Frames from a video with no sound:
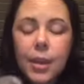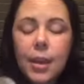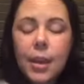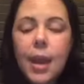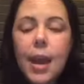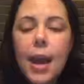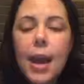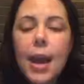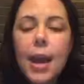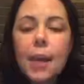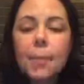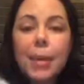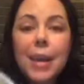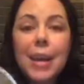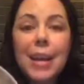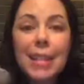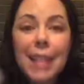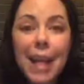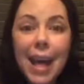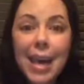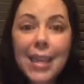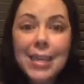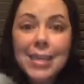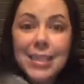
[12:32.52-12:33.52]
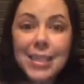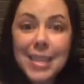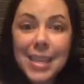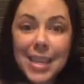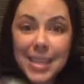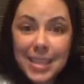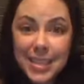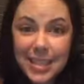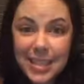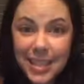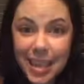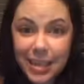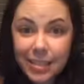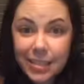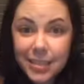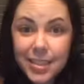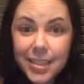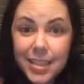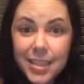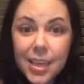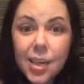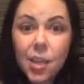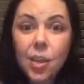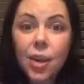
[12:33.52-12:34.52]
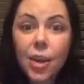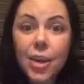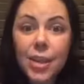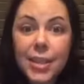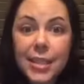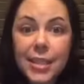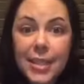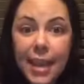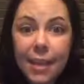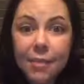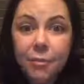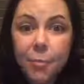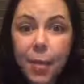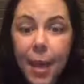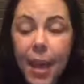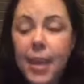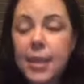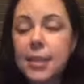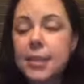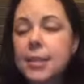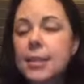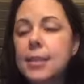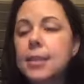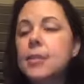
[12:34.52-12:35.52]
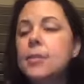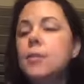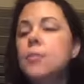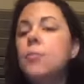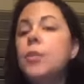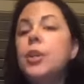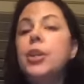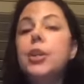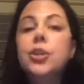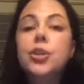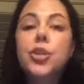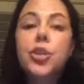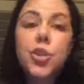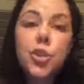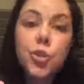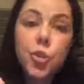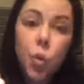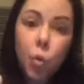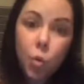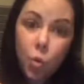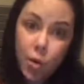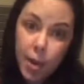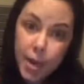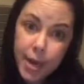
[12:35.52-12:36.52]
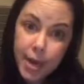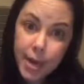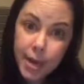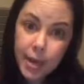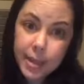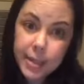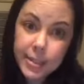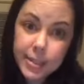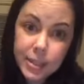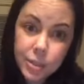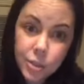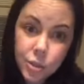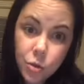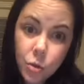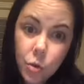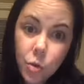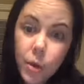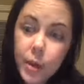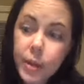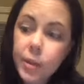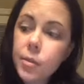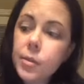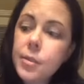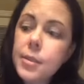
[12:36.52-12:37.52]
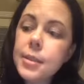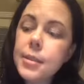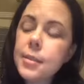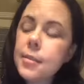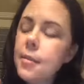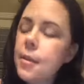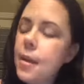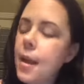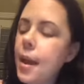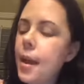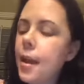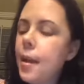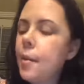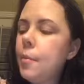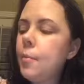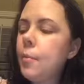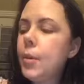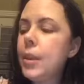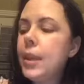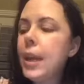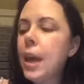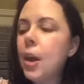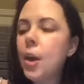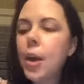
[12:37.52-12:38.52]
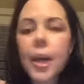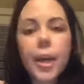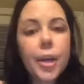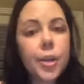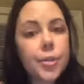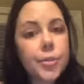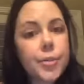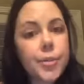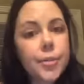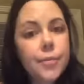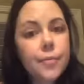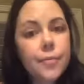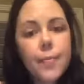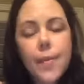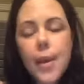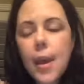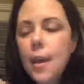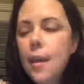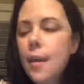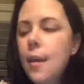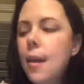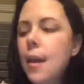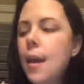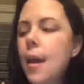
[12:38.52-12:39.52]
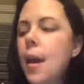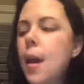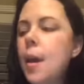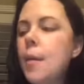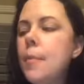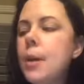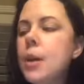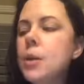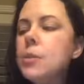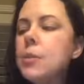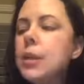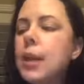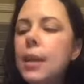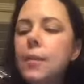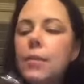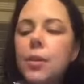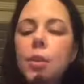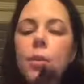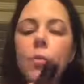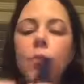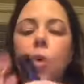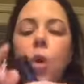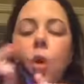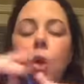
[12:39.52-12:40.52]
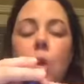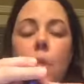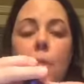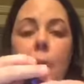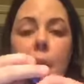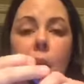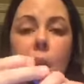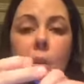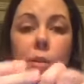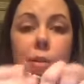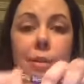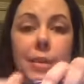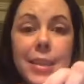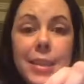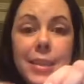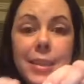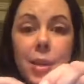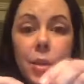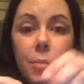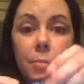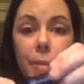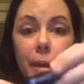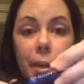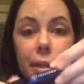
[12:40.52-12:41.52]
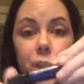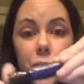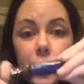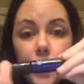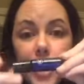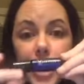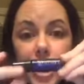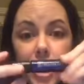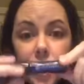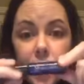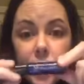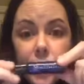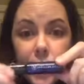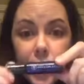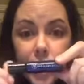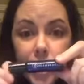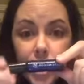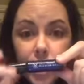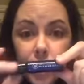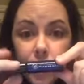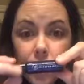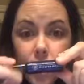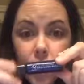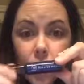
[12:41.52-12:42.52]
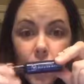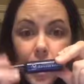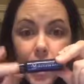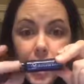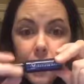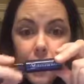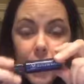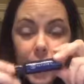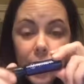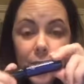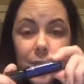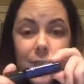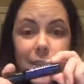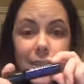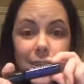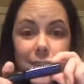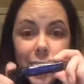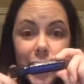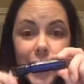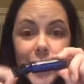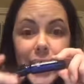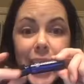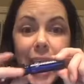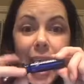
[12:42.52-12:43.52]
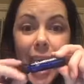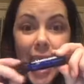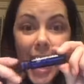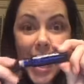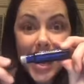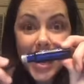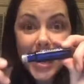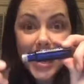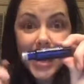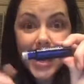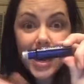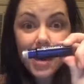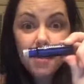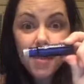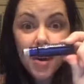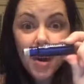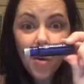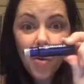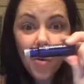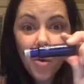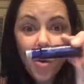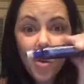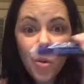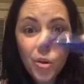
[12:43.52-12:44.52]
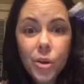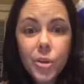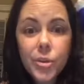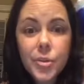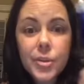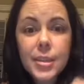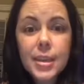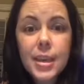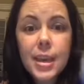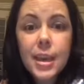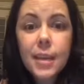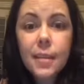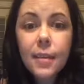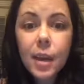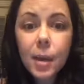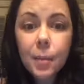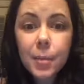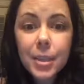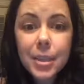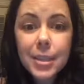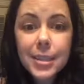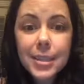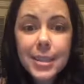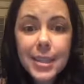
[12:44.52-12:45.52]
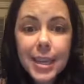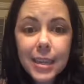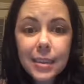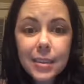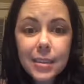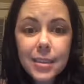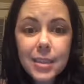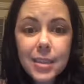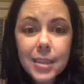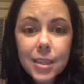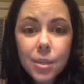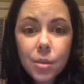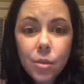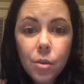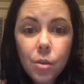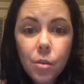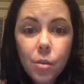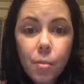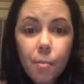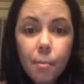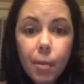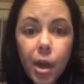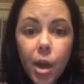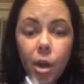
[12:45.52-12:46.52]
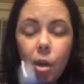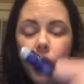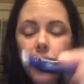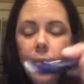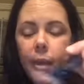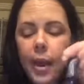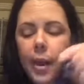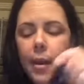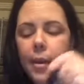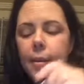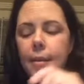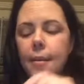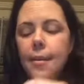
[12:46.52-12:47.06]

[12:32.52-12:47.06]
But glass, stainless steel are safe bets when you're storing essential oils with carriers. I also gave you the roller bottles. These are much bigger than your little 1 mLs. These are 10 ml rollers. Come with a stainless steel ball there.